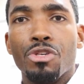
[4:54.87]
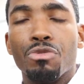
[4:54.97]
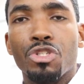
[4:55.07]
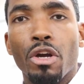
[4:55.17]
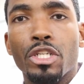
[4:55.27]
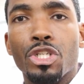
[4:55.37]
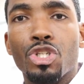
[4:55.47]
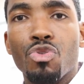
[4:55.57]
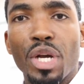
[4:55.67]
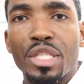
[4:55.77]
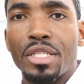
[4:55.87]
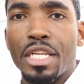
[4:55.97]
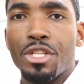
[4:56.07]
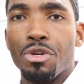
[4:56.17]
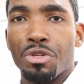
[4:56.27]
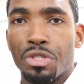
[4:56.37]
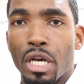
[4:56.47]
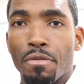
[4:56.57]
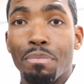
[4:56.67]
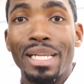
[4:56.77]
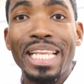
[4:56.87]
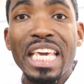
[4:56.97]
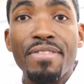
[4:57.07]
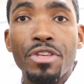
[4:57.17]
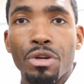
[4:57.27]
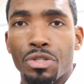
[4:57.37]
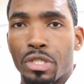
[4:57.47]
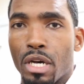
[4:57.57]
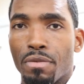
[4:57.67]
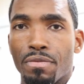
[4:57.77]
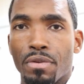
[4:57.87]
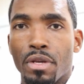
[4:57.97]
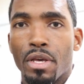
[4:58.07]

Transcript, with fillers: You start to trust in yourself, believe in yourself.